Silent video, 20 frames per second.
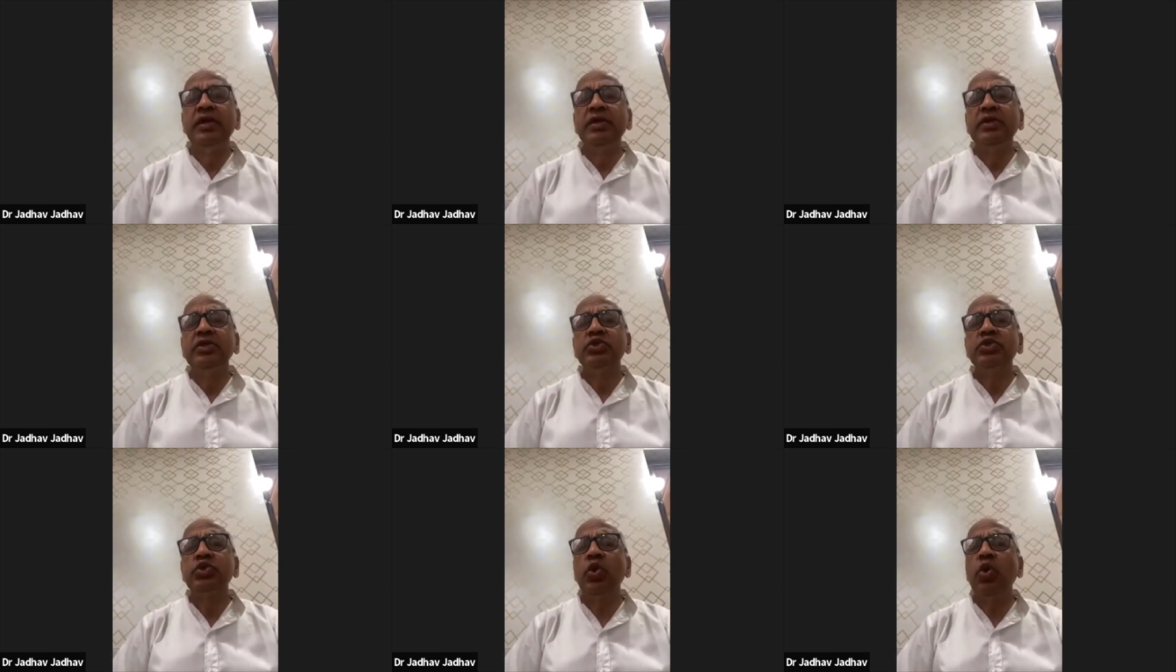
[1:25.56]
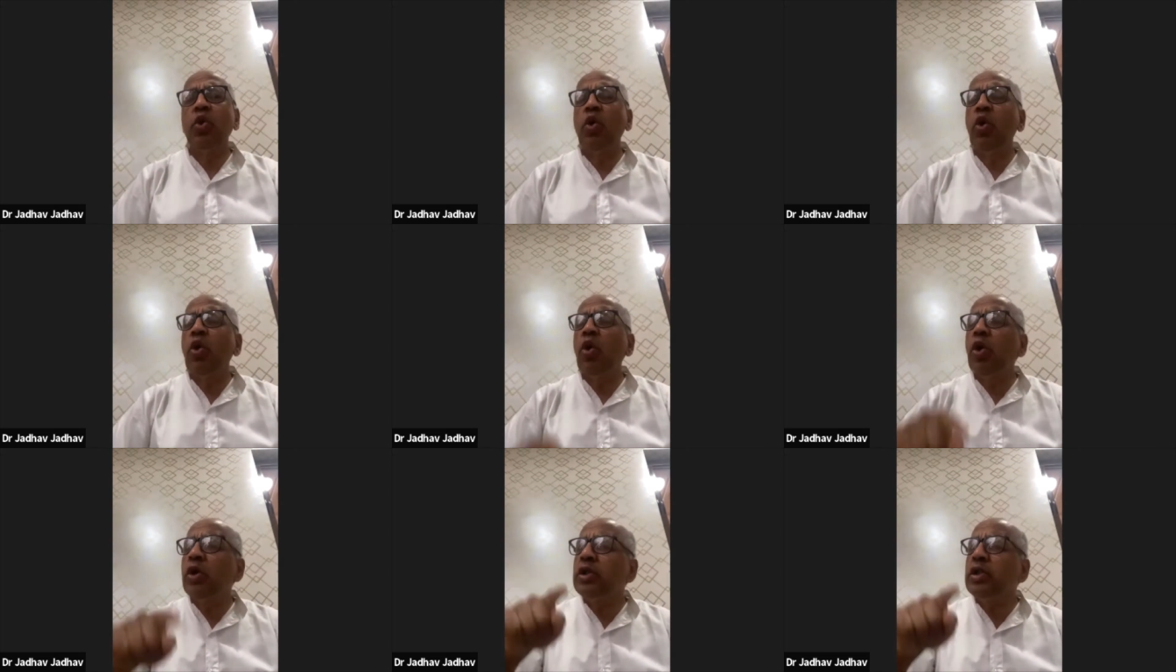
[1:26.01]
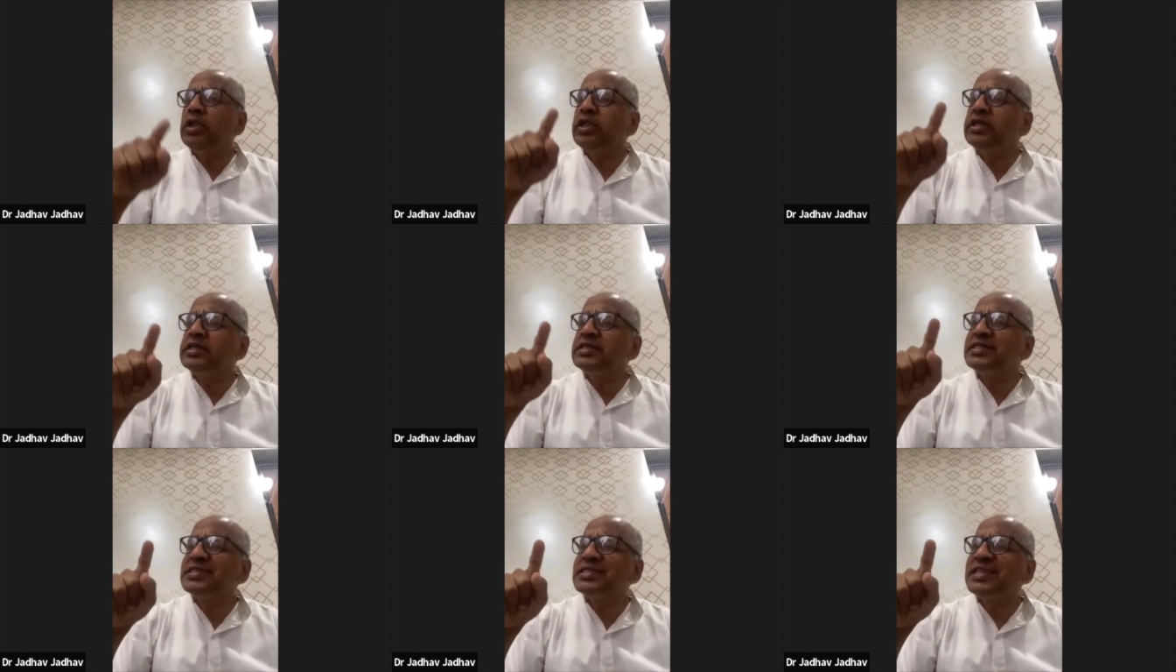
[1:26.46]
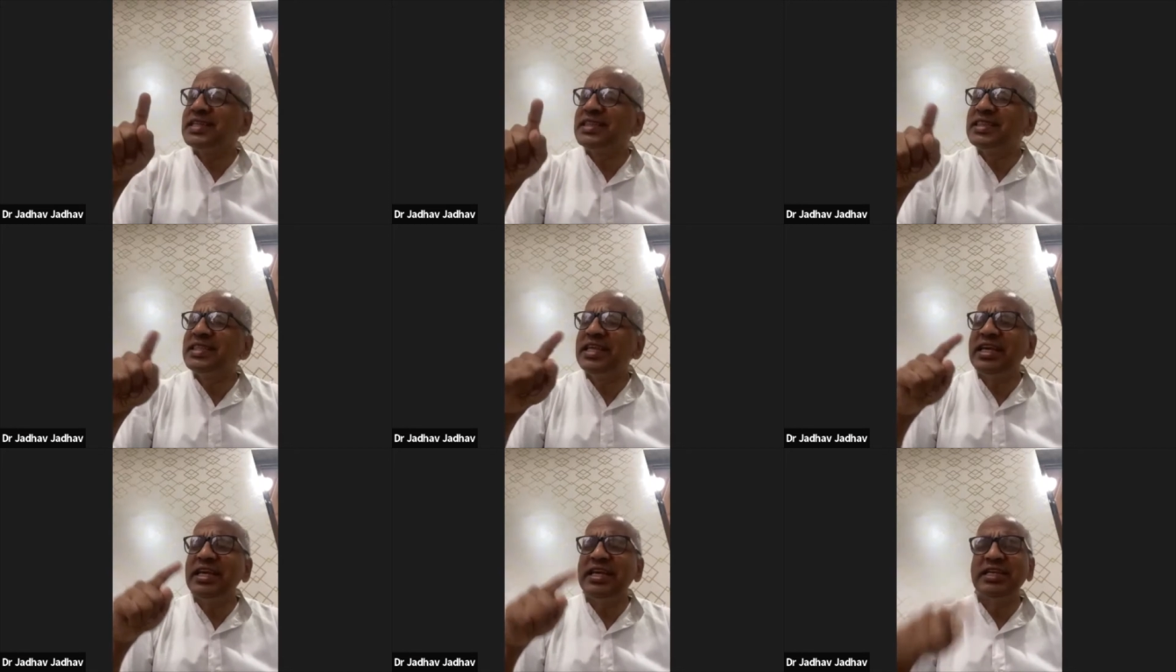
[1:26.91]
So all these
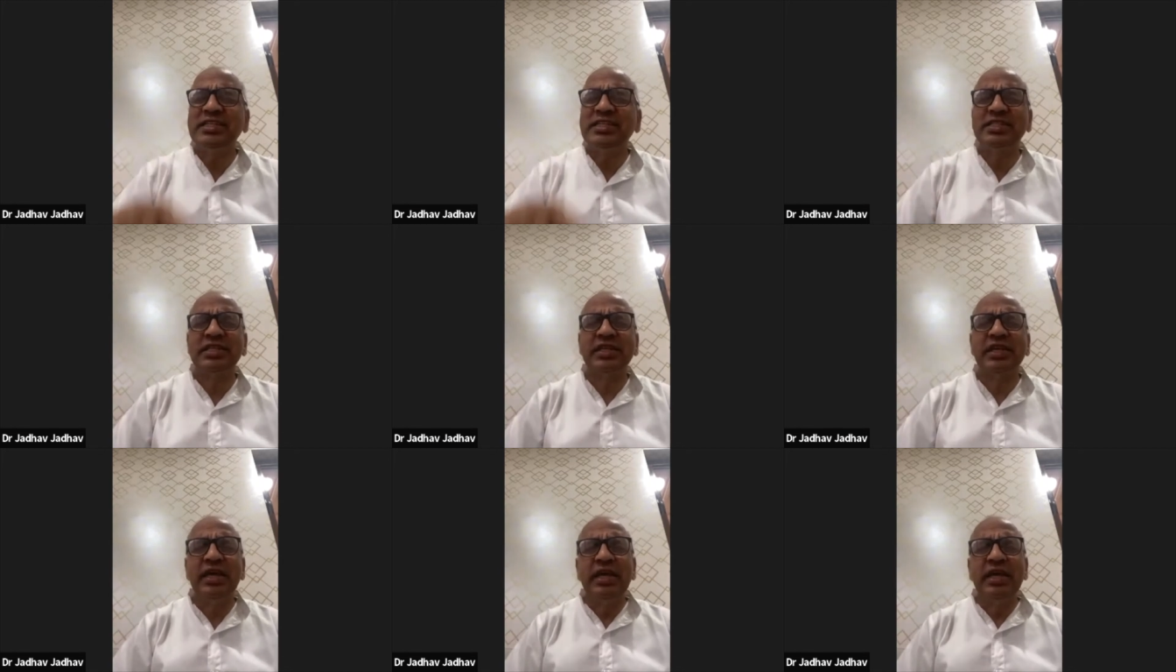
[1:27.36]
siddhis,